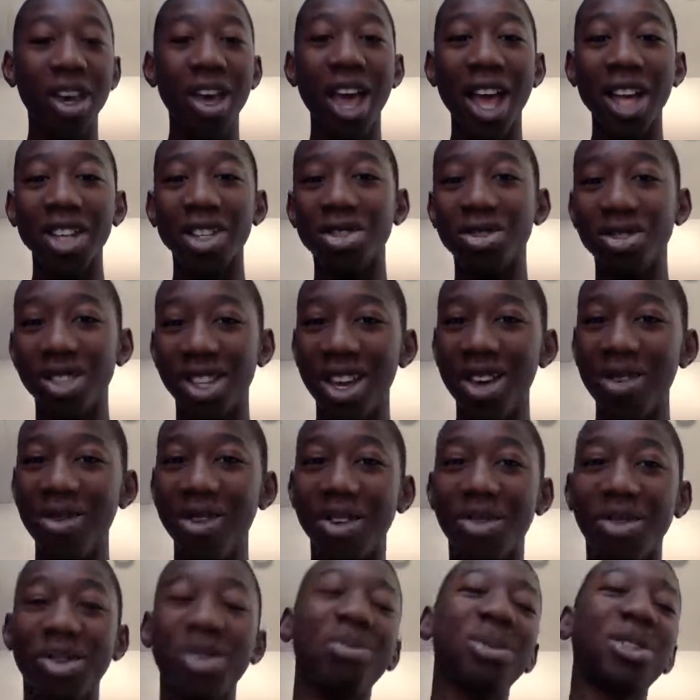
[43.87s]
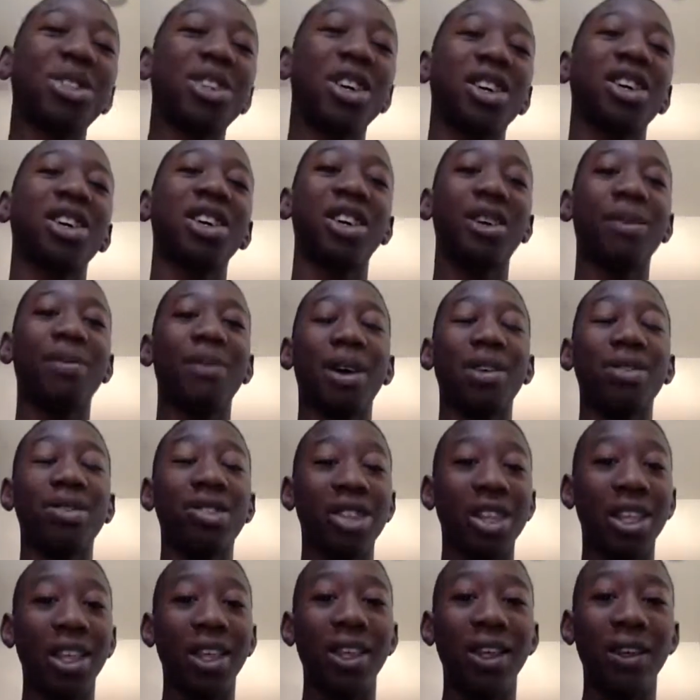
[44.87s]
And today we're going to be talking
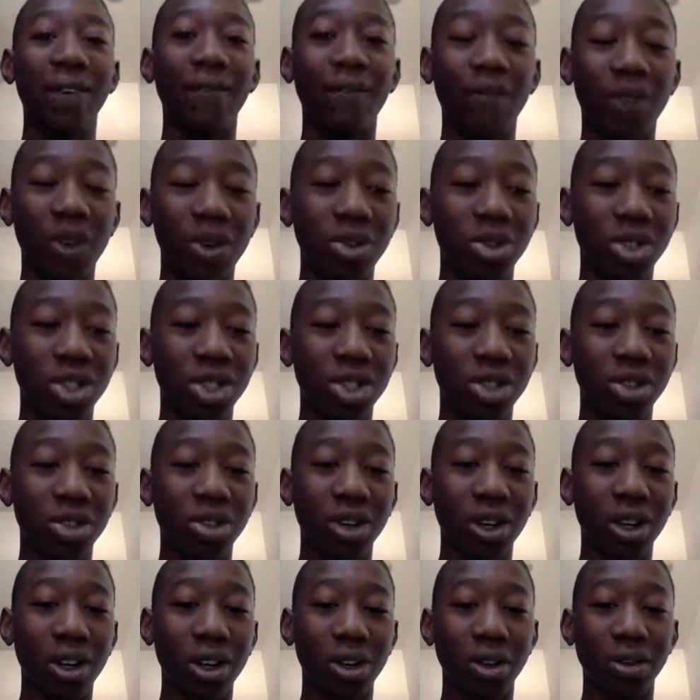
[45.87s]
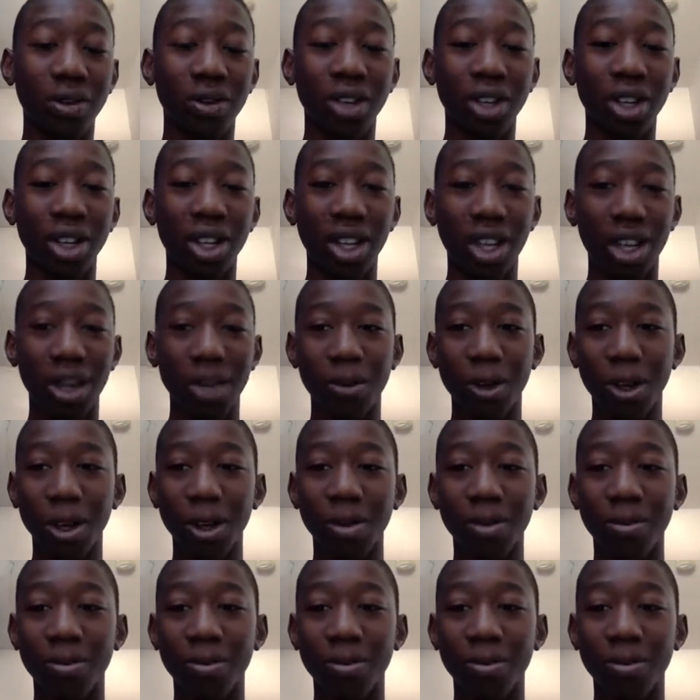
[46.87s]
about the future of gaming.